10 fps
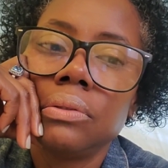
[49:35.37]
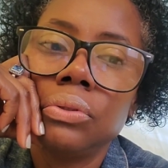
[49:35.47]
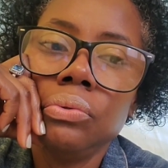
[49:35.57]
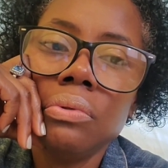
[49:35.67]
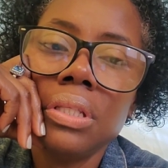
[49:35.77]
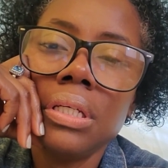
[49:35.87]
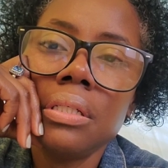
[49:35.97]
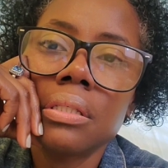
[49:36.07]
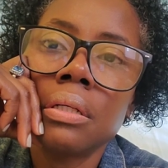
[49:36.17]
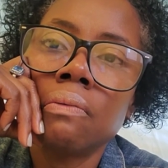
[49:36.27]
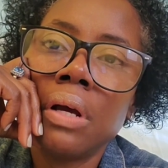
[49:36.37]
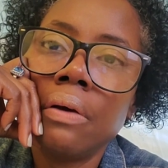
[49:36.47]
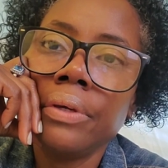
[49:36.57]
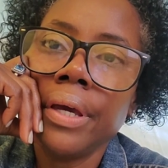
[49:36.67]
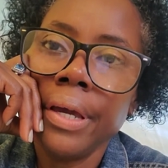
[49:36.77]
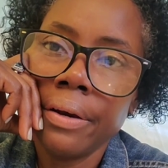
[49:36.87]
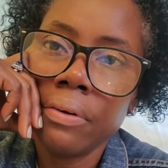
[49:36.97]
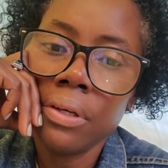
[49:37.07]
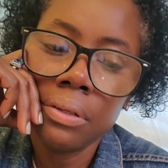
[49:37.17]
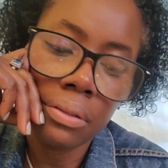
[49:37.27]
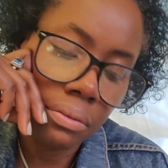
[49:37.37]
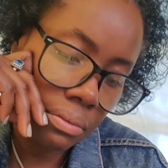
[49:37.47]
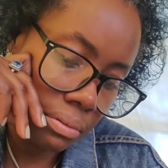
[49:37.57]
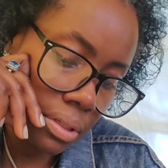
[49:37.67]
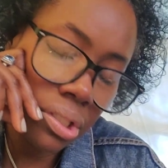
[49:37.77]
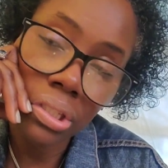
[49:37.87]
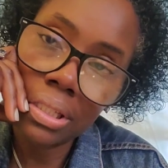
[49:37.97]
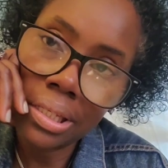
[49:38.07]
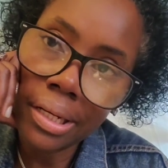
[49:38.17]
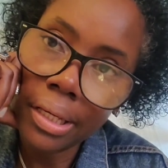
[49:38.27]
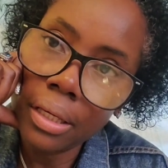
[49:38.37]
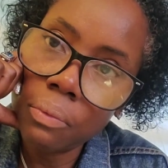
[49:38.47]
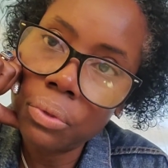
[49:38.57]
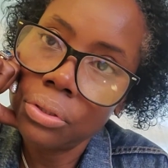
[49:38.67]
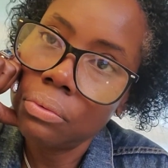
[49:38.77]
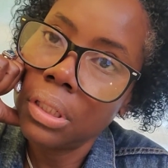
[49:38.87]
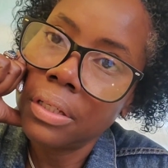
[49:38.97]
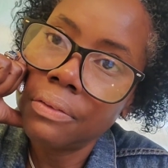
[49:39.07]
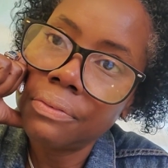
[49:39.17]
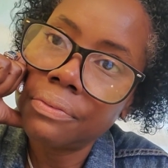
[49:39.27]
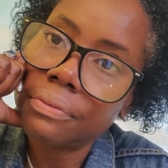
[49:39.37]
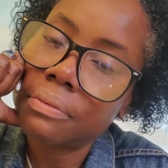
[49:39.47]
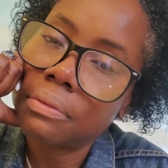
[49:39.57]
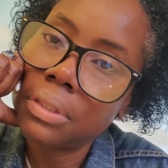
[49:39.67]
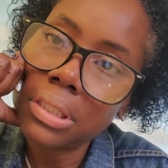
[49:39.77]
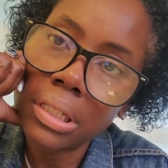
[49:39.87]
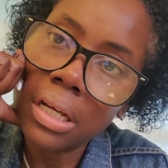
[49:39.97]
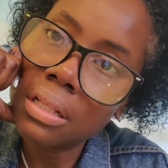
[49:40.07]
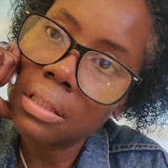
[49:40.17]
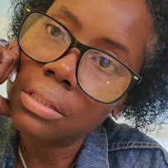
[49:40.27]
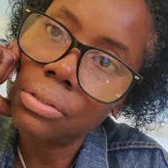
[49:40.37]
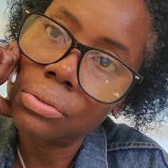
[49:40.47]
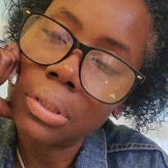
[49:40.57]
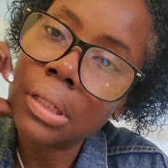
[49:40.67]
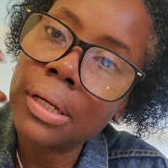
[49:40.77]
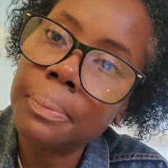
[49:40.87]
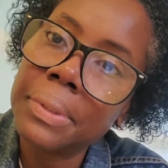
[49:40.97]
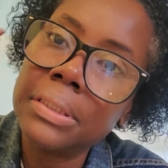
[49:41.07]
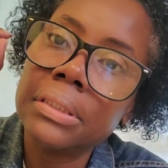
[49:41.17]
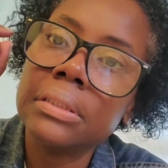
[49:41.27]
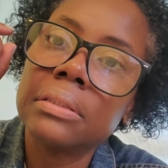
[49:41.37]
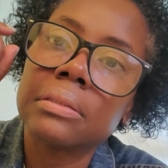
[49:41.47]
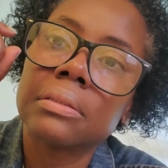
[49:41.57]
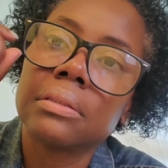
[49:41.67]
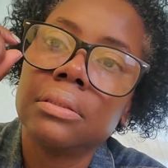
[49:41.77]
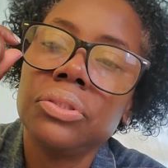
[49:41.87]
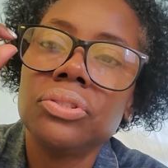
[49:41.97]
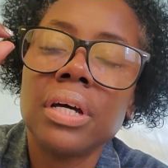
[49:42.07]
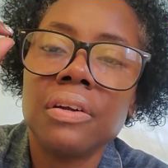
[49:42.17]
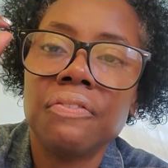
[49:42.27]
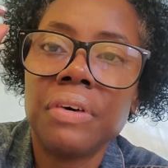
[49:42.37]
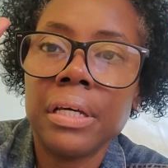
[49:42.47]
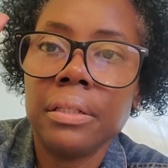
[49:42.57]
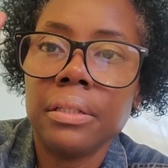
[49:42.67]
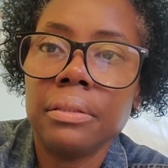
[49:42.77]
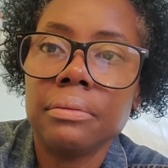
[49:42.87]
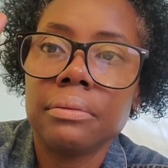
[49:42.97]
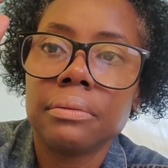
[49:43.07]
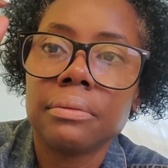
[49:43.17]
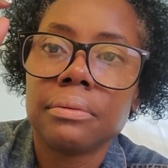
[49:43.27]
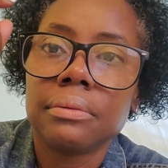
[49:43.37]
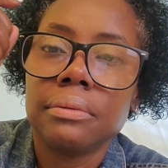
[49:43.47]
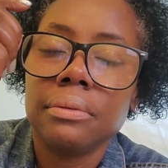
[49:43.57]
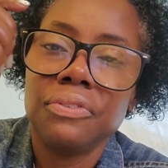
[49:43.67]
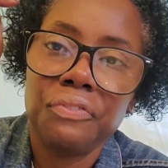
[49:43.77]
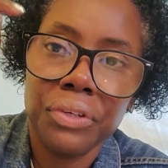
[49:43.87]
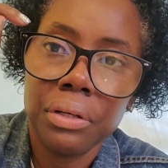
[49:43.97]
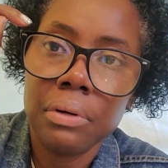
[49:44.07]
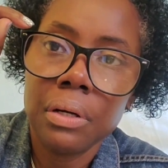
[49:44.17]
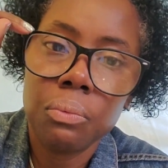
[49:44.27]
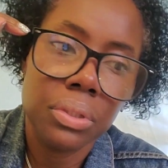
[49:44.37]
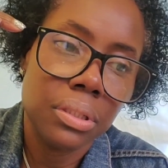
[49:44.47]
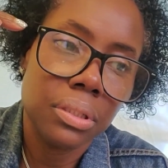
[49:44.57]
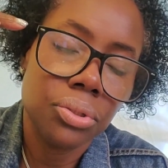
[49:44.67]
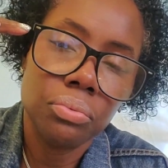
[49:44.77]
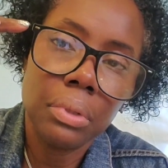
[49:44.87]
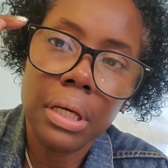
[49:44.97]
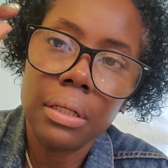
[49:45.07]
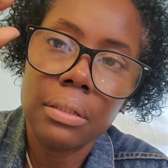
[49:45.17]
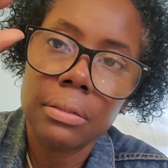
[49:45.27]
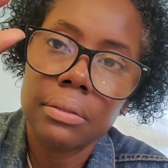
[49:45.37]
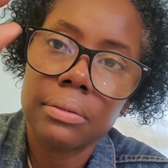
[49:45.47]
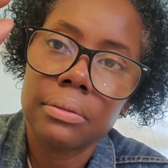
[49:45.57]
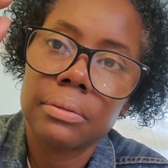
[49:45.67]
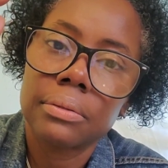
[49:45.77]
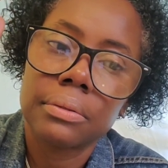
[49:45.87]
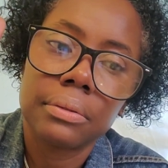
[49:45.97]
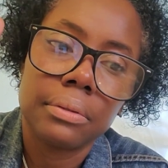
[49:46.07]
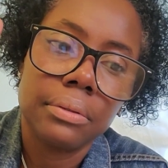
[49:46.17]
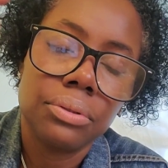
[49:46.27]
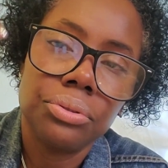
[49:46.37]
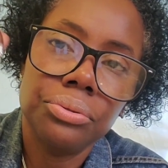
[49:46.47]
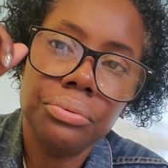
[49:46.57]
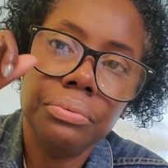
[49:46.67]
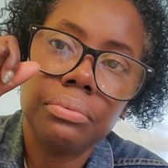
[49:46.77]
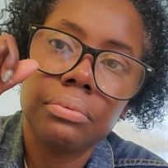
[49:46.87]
Do things around your area, in your city, where you live. There's a lot of things to do in a lot of places. You just got to find it and figure out what is it that you like to do.